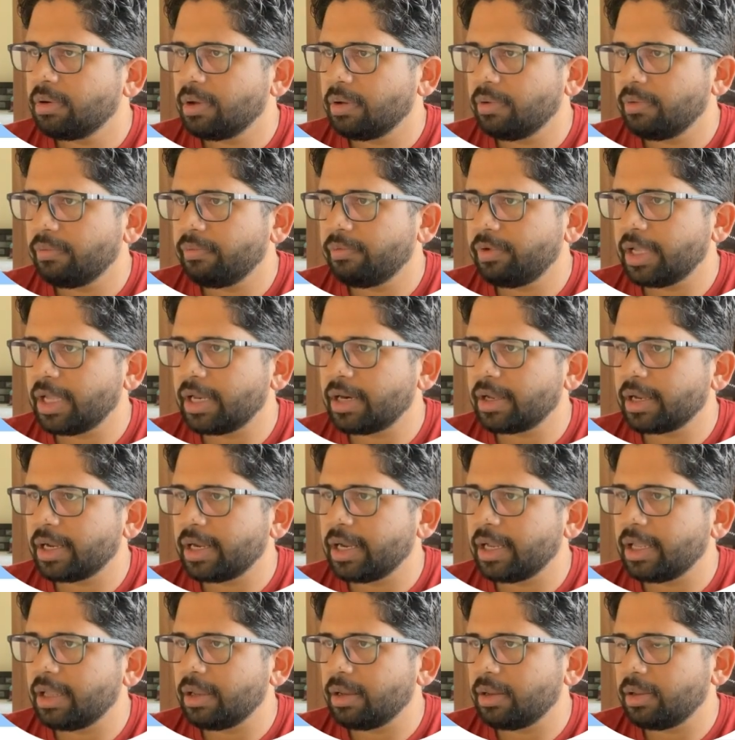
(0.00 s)
we are
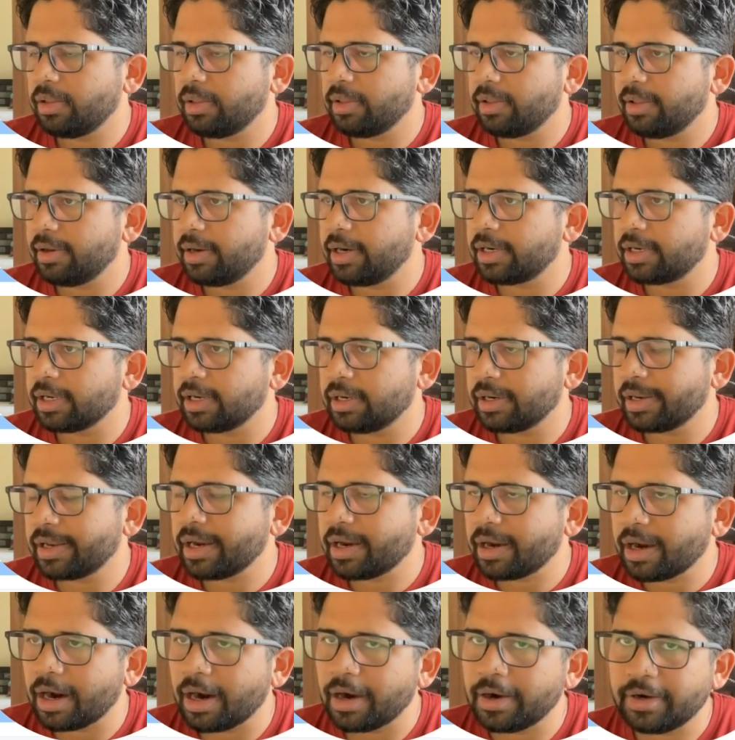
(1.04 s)
returning
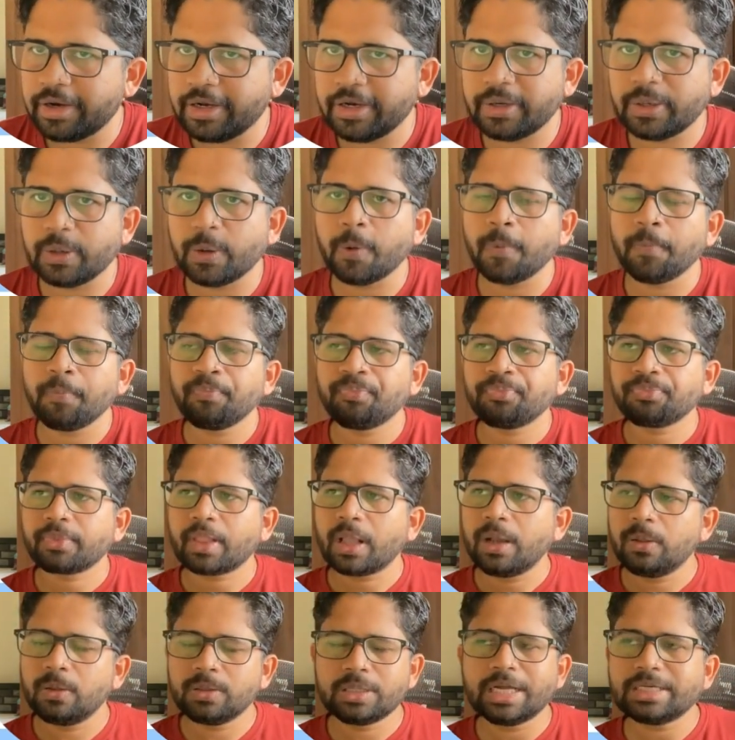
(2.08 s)
cart DTO.
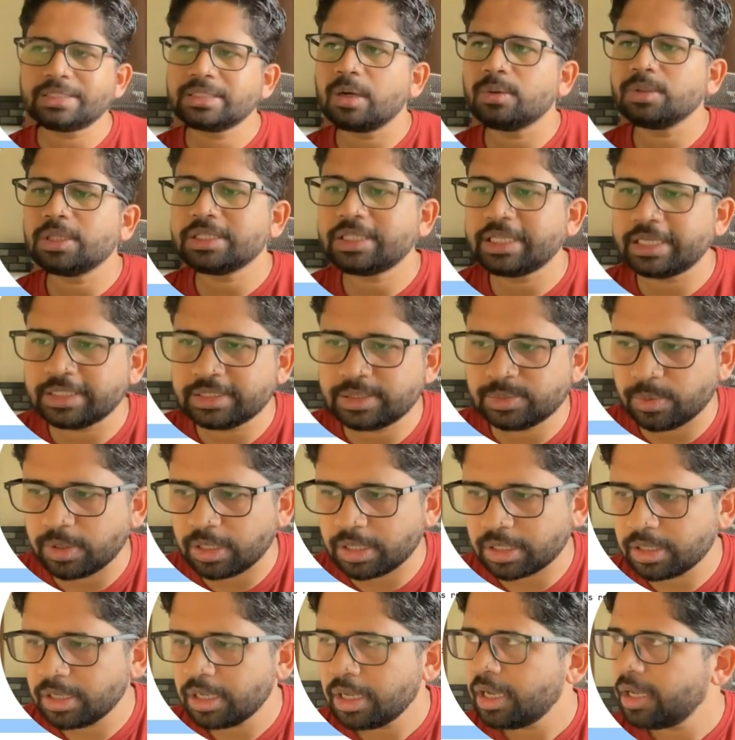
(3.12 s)
So that's how the things work.
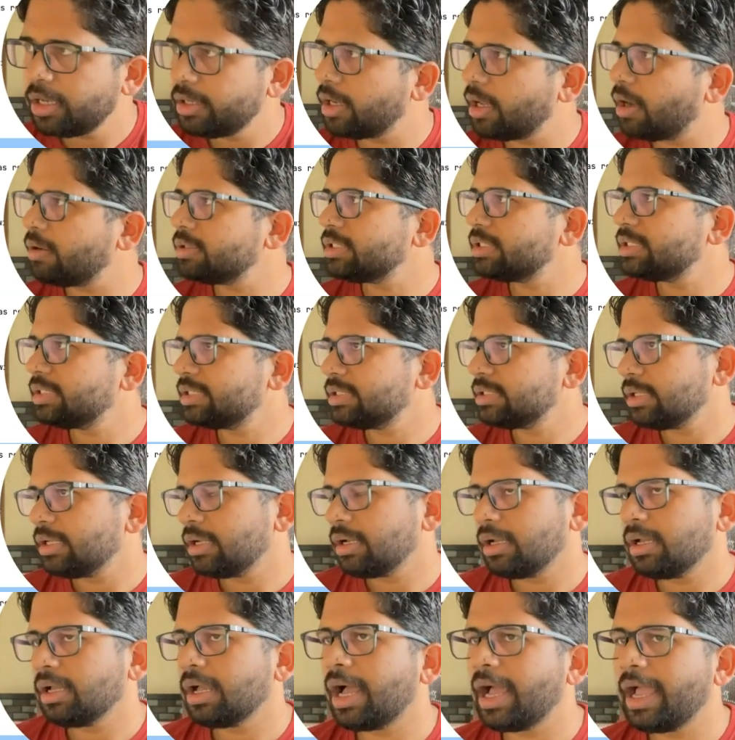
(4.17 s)
Now
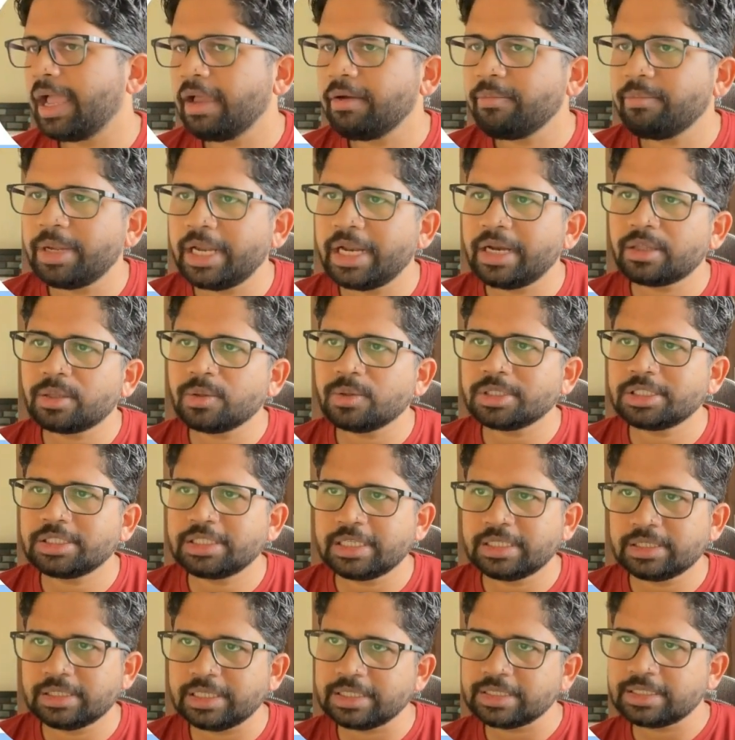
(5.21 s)
I have made those
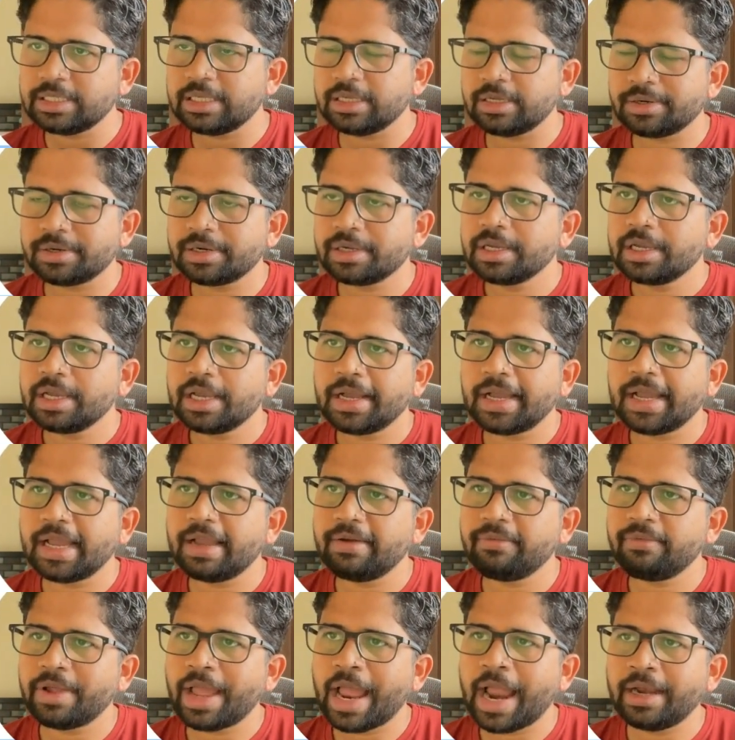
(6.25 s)
changes here. I
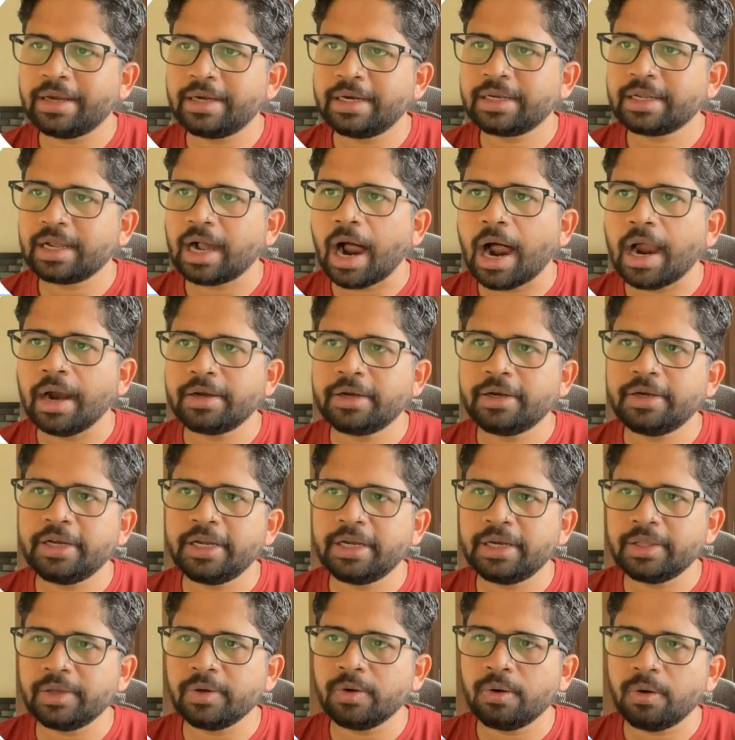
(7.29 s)
have added cart
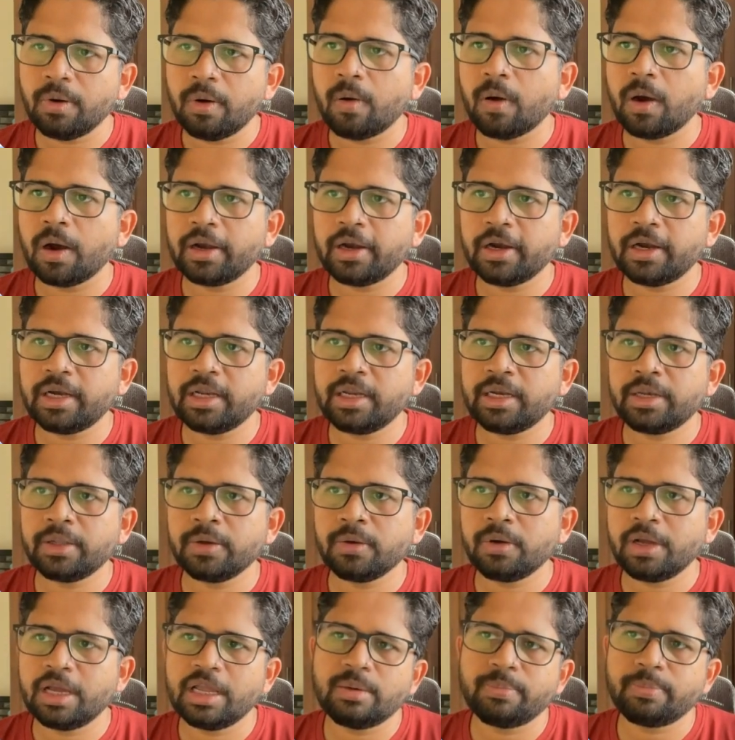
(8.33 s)
DTO, order
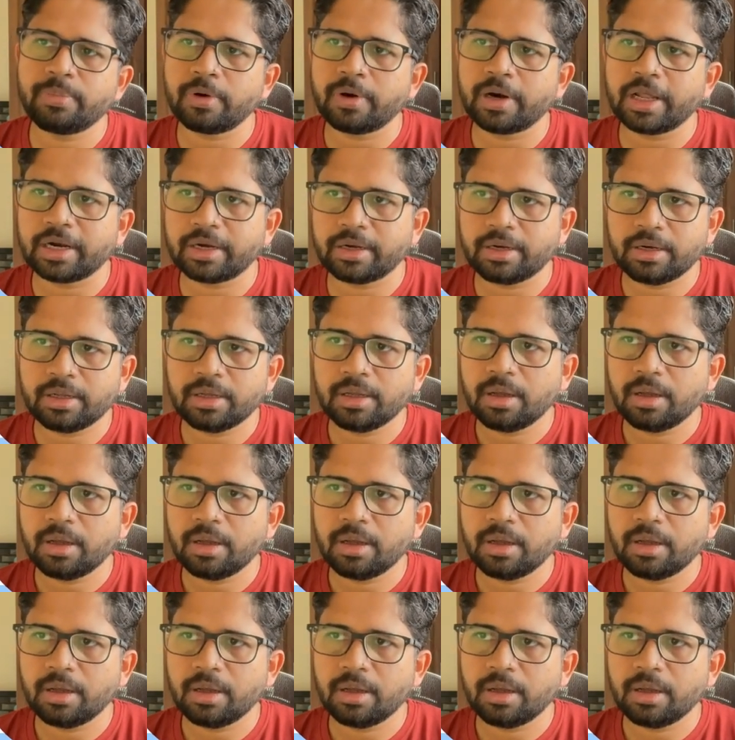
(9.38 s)
DTO and product